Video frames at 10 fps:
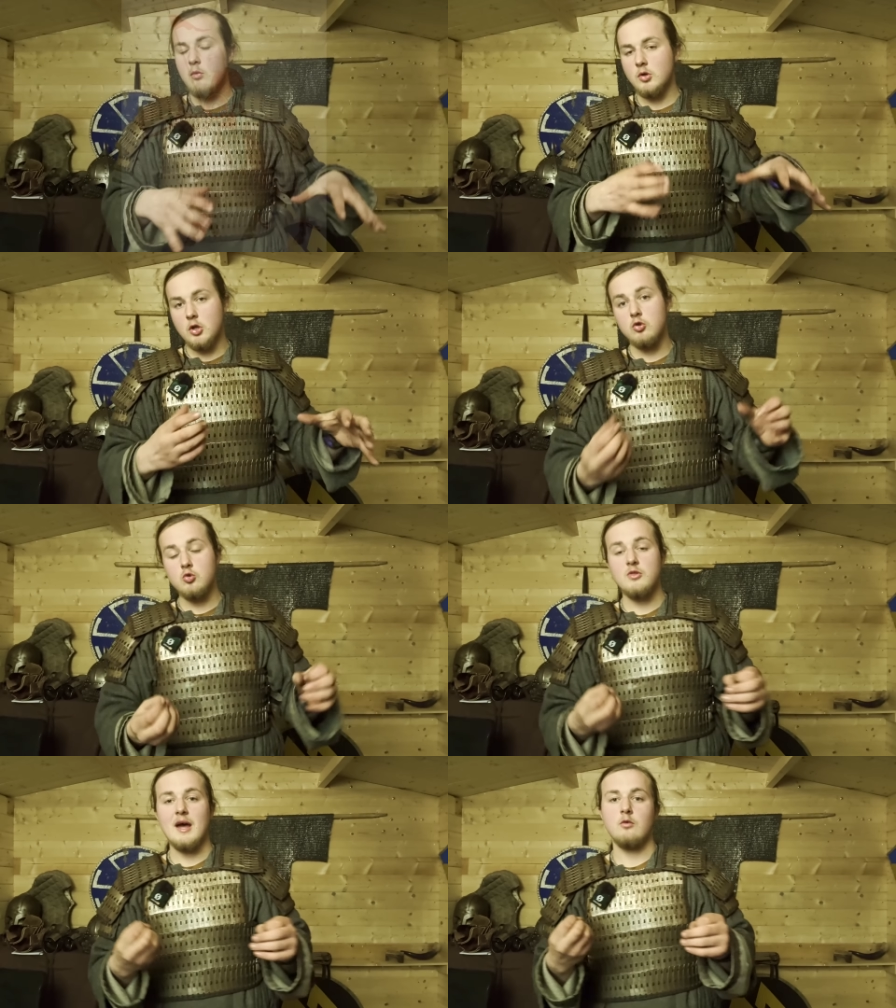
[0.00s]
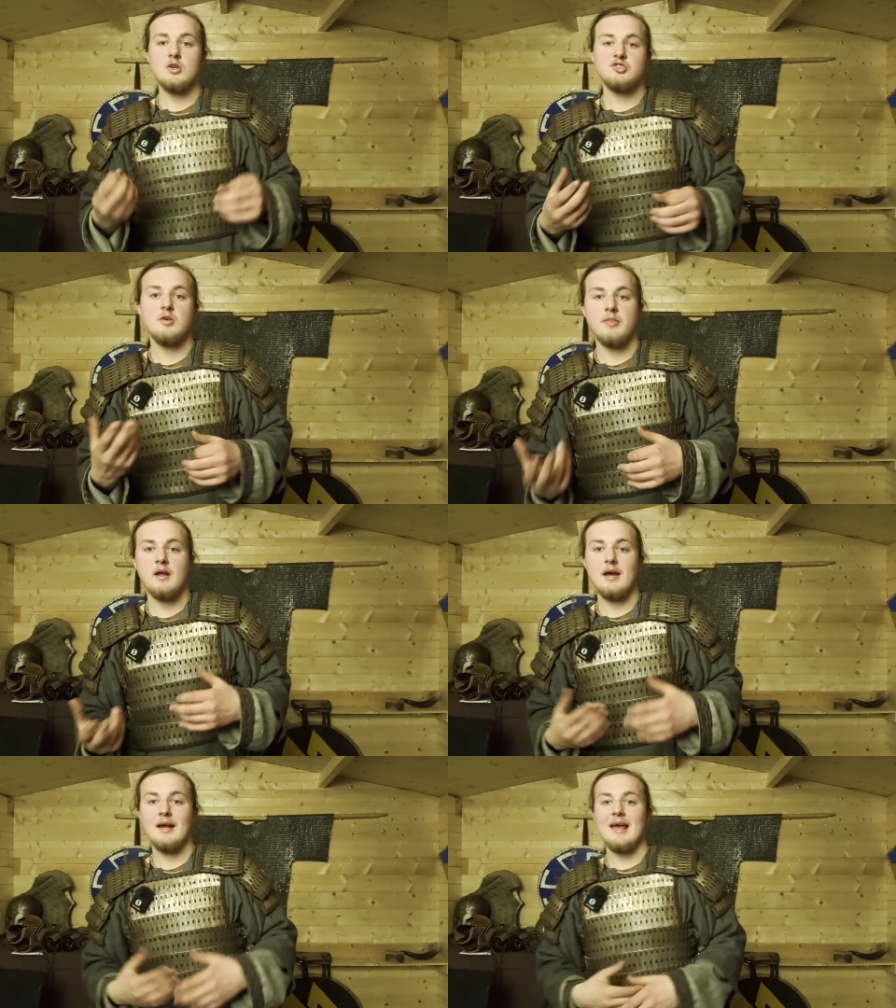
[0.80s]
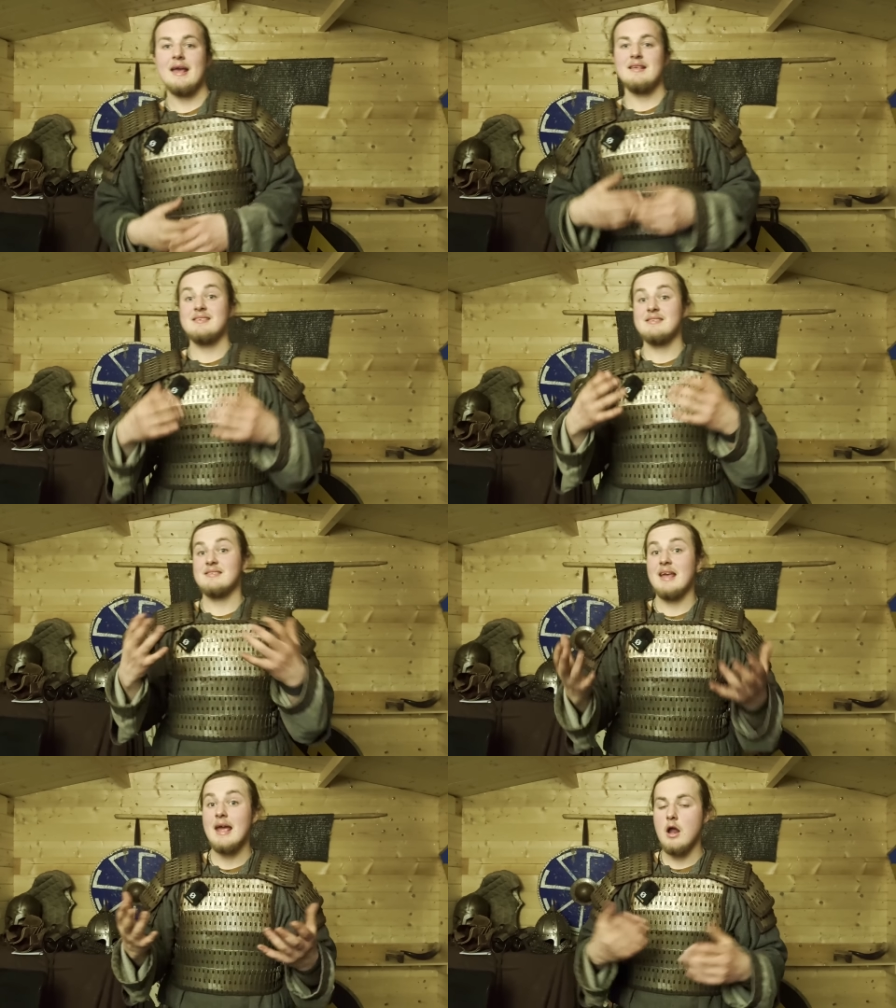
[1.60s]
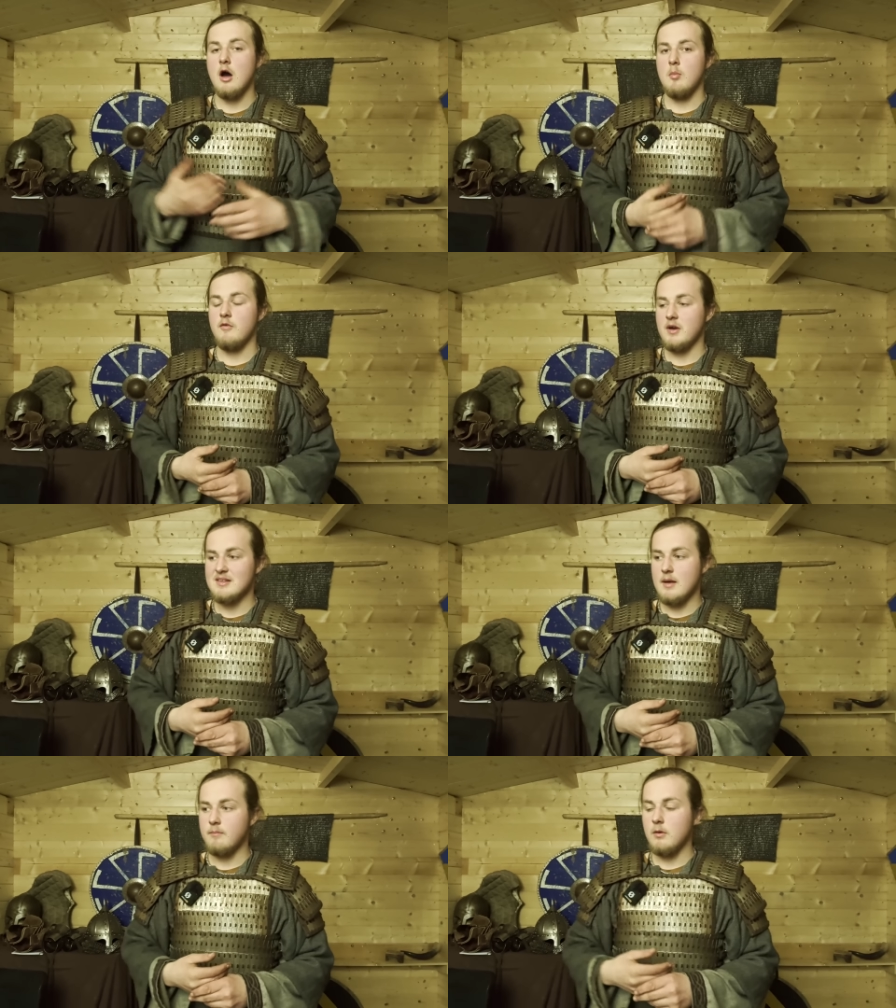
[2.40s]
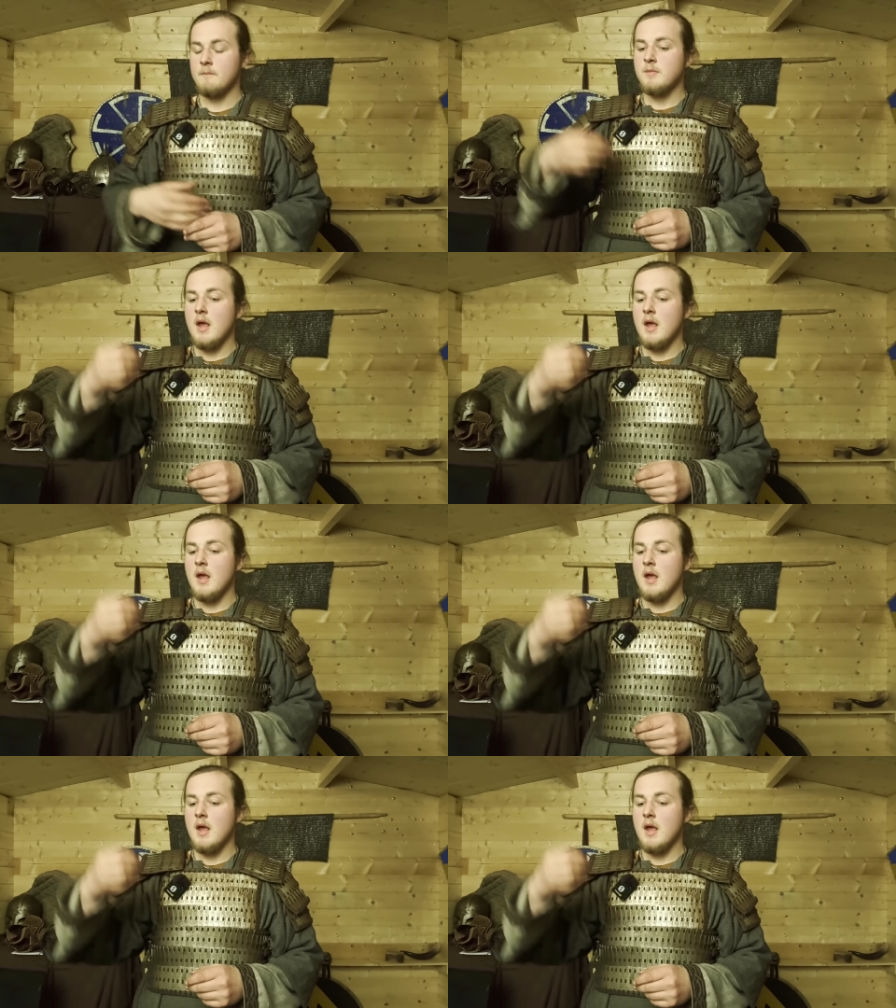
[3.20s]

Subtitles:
to do that with something like a scale armor, for example,